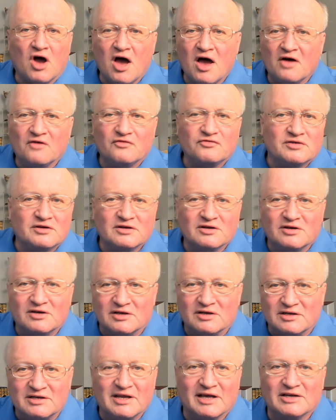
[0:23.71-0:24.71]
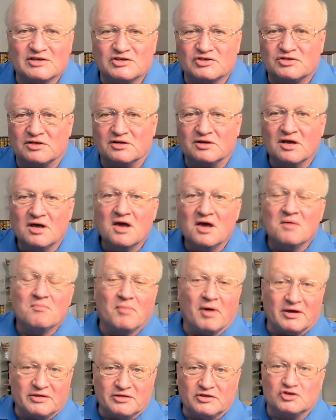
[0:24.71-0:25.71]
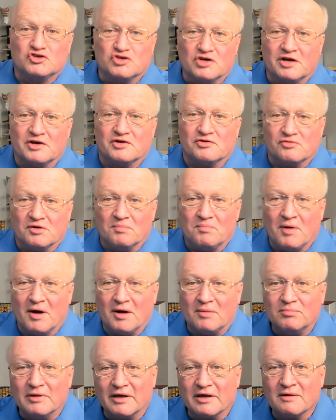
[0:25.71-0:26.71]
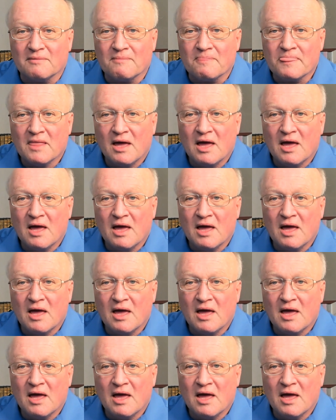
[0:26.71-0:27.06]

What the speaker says: often contested by the general public.